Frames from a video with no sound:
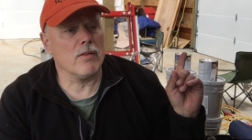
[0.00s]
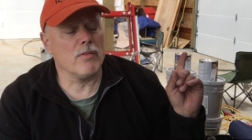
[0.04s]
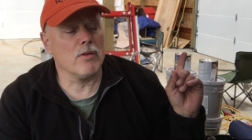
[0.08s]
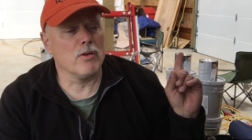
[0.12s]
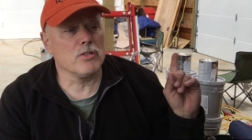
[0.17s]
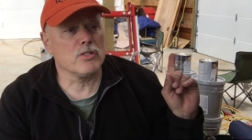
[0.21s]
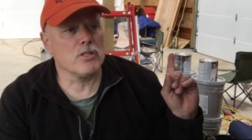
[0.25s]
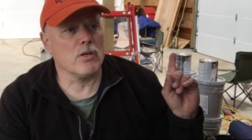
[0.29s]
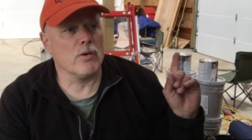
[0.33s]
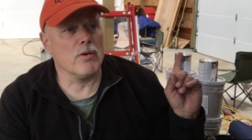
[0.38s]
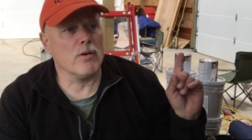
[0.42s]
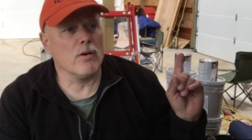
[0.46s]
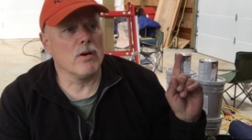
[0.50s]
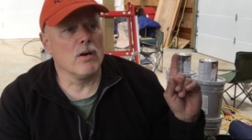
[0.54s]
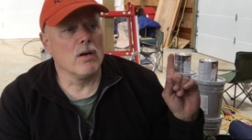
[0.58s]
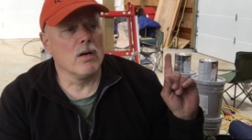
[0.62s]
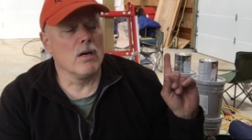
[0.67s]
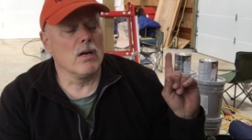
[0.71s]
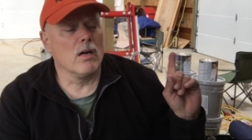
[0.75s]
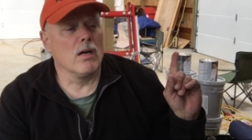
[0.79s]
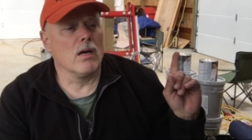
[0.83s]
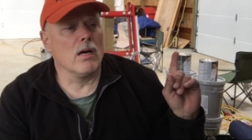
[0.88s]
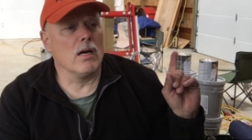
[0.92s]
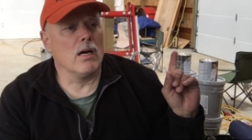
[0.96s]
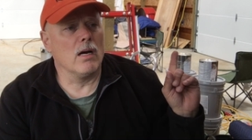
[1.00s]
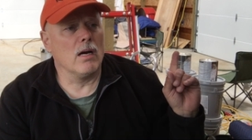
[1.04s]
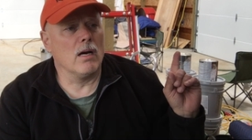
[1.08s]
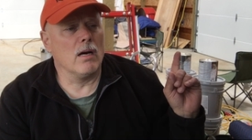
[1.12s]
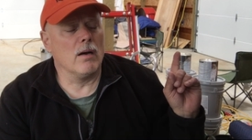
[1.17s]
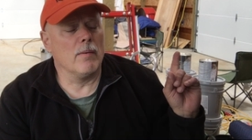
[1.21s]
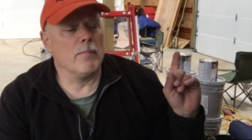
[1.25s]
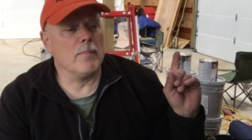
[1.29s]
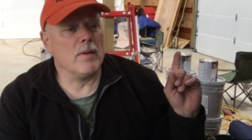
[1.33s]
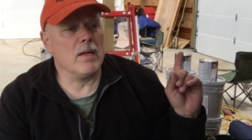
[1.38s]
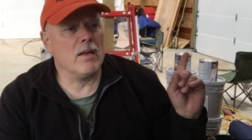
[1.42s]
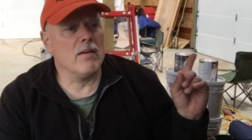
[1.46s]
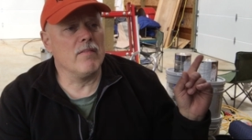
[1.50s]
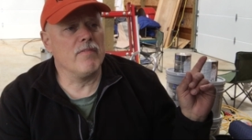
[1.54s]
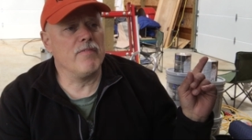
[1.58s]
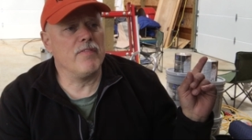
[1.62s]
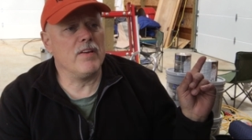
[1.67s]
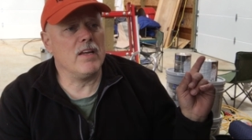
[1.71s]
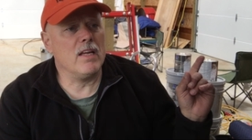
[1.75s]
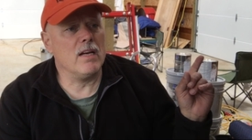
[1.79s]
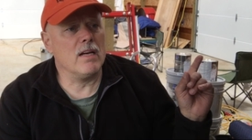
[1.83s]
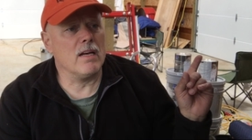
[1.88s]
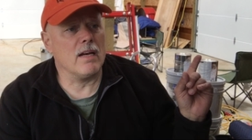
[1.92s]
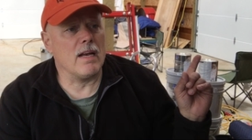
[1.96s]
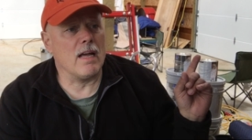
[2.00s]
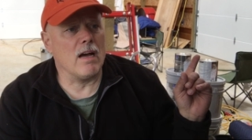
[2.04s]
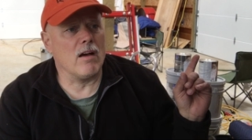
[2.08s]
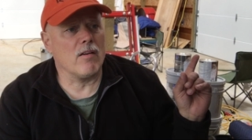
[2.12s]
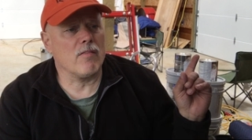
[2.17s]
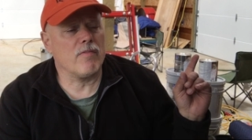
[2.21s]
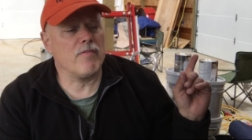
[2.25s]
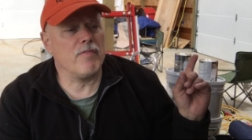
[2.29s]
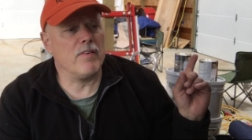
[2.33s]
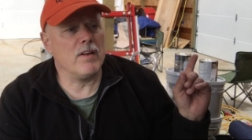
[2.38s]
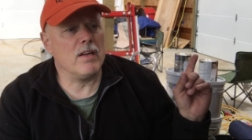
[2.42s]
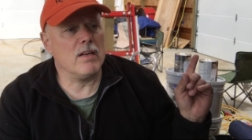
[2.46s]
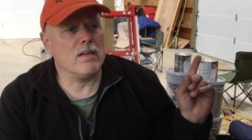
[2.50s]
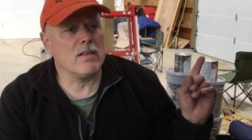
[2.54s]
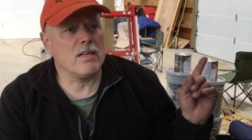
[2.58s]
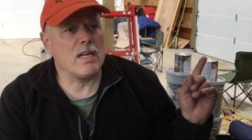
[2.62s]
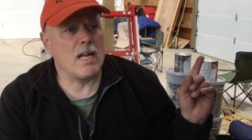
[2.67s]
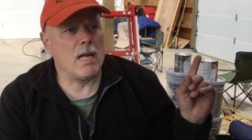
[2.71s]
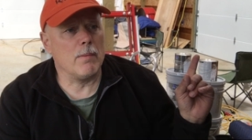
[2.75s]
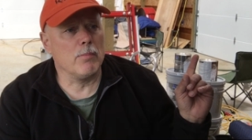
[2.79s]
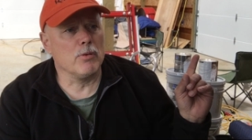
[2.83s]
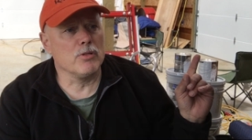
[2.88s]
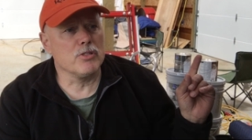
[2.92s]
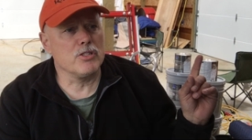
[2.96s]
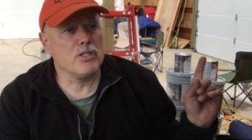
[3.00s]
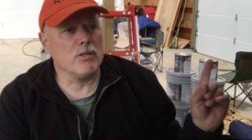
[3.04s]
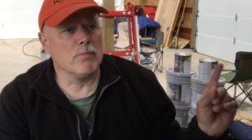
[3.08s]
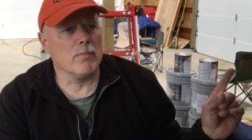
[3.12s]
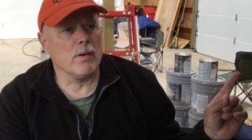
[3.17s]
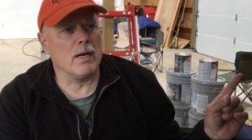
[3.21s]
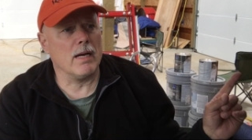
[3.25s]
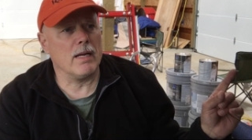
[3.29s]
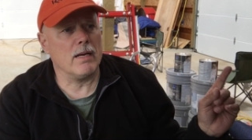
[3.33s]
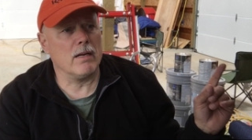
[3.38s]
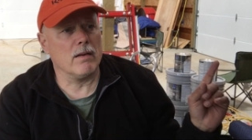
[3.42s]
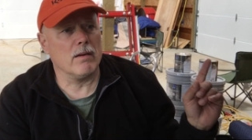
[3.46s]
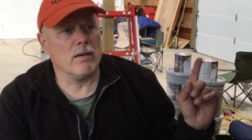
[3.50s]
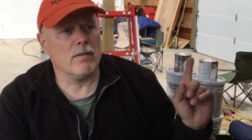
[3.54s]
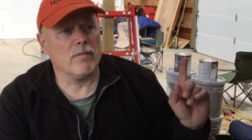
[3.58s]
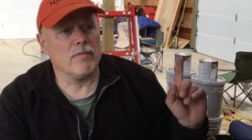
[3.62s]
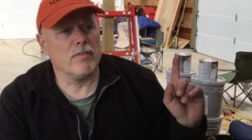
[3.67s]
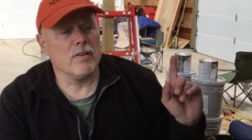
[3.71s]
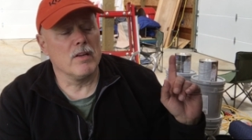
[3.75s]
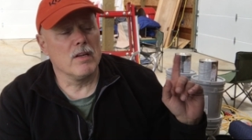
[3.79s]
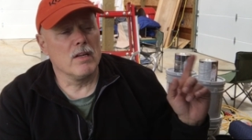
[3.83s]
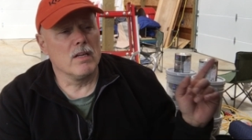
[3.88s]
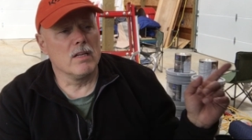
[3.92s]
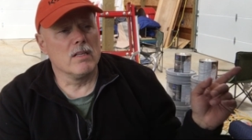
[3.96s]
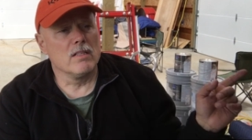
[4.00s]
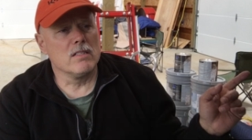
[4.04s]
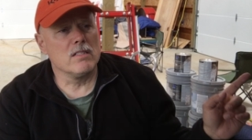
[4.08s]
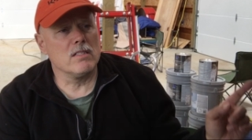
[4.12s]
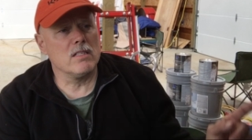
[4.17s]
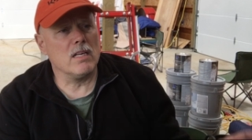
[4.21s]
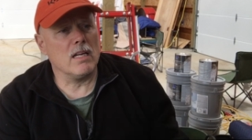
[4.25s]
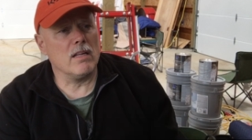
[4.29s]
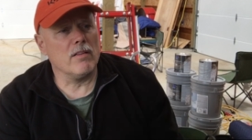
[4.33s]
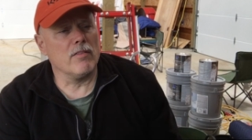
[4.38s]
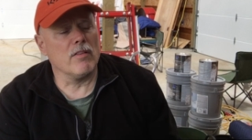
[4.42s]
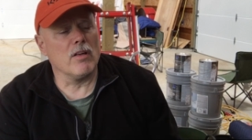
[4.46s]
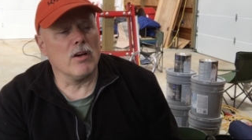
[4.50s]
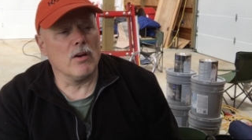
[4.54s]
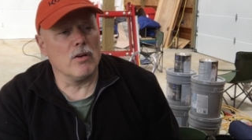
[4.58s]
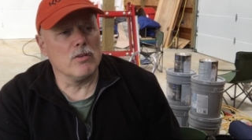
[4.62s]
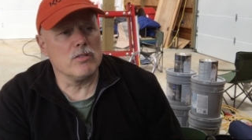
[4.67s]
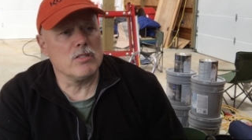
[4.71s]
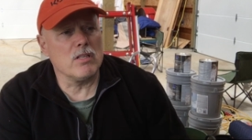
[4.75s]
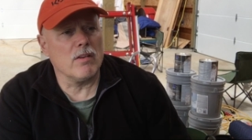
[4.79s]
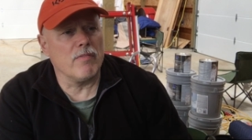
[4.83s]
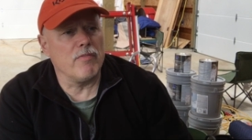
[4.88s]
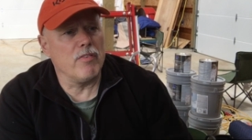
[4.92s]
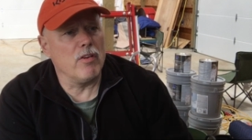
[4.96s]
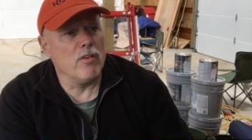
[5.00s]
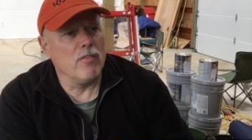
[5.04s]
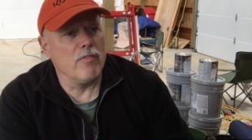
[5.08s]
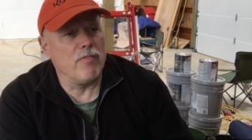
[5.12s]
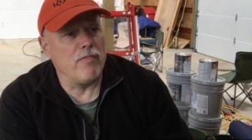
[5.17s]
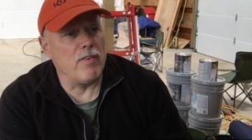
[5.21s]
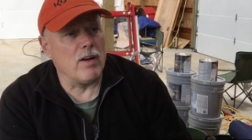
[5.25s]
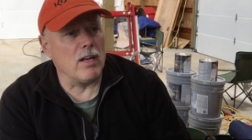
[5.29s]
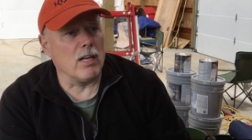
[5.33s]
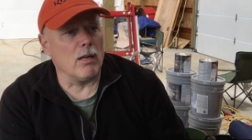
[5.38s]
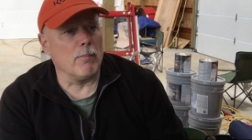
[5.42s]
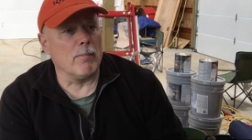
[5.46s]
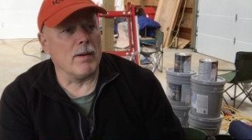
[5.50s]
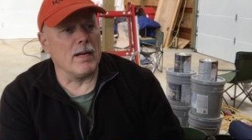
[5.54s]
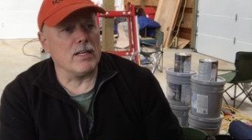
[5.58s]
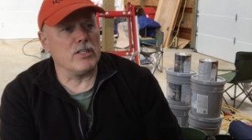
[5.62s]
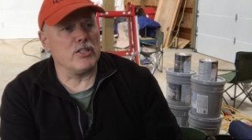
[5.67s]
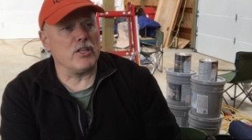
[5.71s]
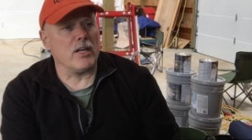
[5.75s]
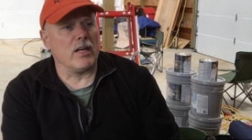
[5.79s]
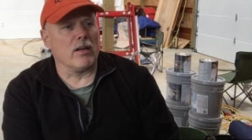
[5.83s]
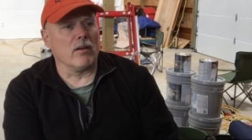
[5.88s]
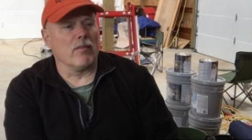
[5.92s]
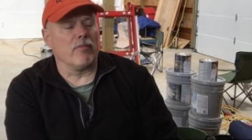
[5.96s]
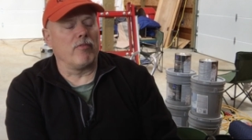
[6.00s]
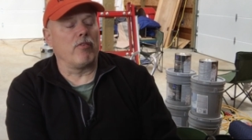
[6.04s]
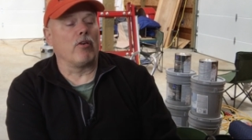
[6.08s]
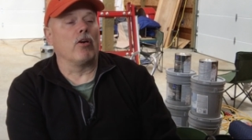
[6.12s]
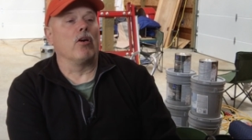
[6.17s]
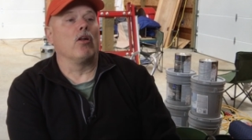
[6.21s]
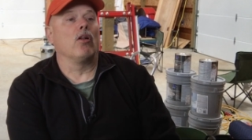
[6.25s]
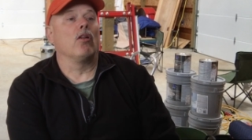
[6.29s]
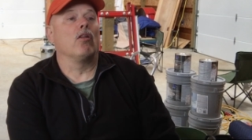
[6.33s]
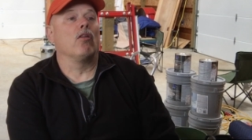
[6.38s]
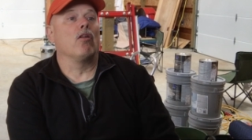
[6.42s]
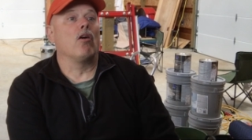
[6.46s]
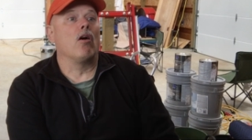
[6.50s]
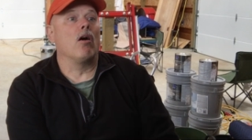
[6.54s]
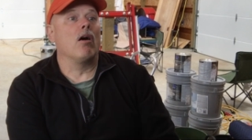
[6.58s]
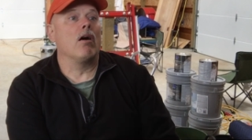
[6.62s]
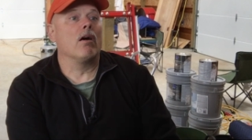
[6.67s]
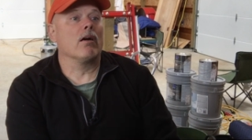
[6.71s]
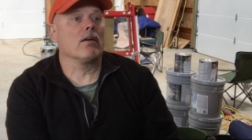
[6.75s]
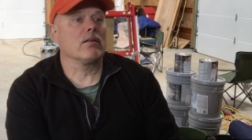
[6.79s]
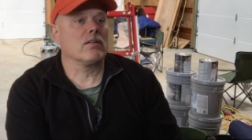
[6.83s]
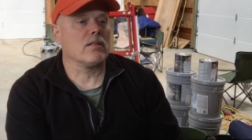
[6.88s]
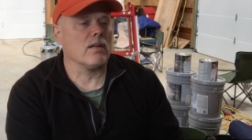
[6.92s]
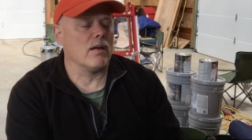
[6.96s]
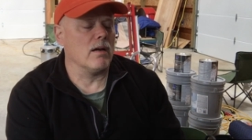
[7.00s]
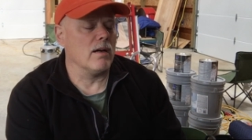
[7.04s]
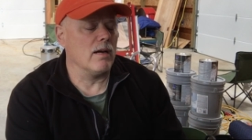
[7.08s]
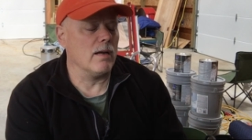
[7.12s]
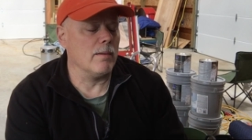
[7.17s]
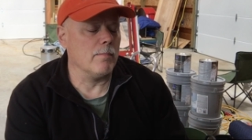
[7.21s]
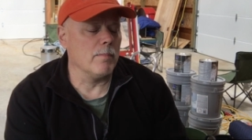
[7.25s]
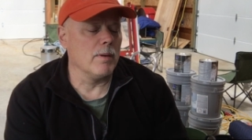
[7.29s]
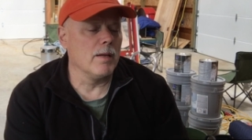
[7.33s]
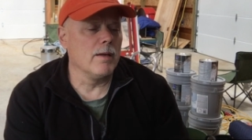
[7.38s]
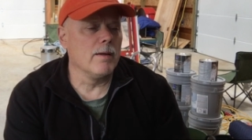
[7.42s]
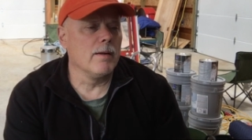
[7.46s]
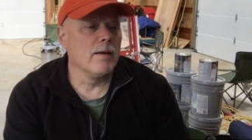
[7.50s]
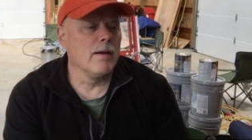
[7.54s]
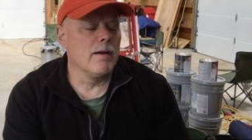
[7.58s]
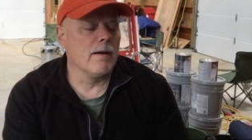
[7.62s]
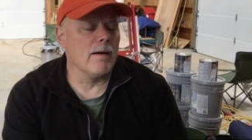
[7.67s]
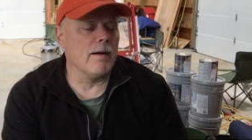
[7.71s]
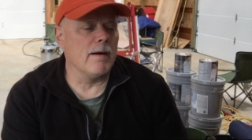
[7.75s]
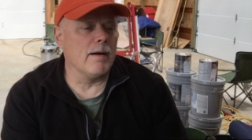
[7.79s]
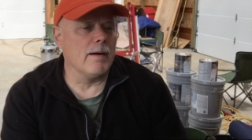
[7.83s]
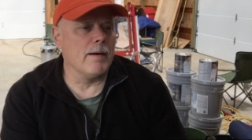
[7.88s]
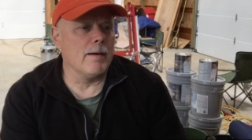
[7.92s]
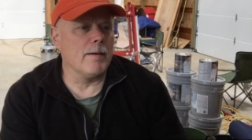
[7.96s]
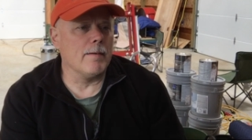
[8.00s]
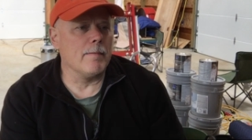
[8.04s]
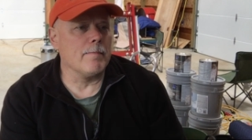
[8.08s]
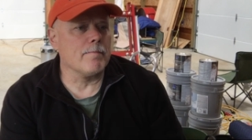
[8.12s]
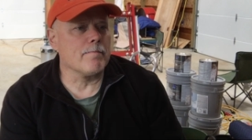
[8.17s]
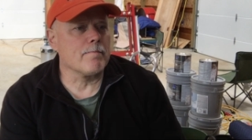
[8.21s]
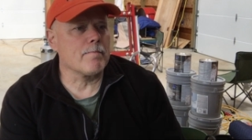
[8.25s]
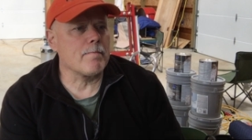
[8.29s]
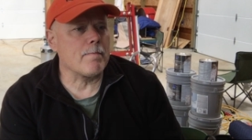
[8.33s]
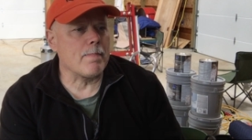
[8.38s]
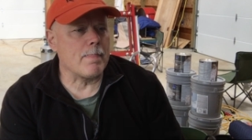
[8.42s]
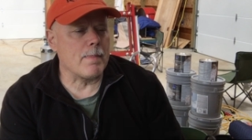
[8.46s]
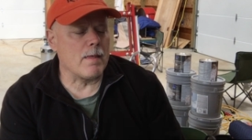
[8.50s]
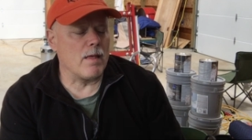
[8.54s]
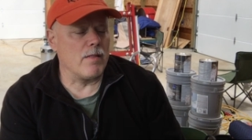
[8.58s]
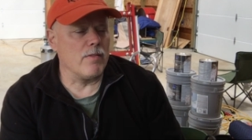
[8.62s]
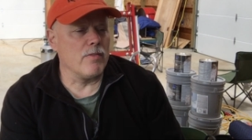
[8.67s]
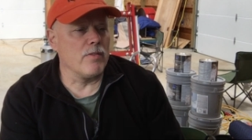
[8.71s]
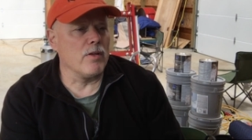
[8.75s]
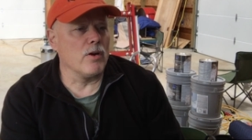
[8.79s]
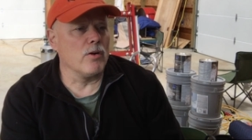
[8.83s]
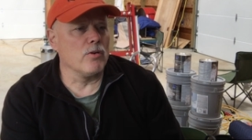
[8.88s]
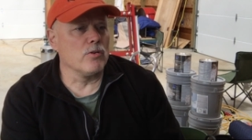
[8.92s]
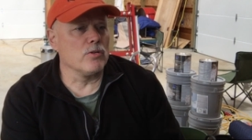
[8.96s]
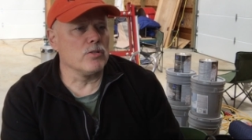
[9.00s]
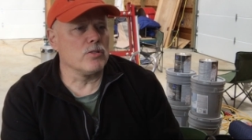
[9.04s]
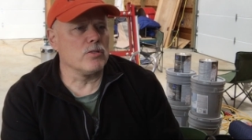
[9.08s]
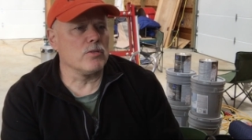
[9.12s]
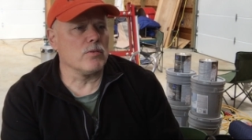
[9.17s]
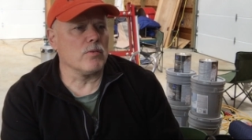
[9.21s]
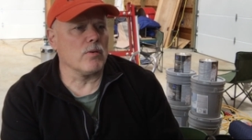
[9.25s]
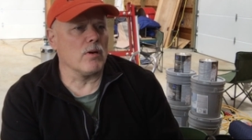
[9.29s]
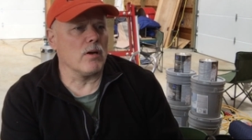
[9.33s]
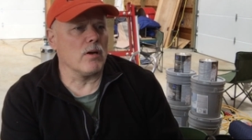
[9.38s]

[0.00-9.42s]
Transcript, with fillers: Those are um, in feed and out feed tables. You might have seen those if you follow my channel for a long time. Um, those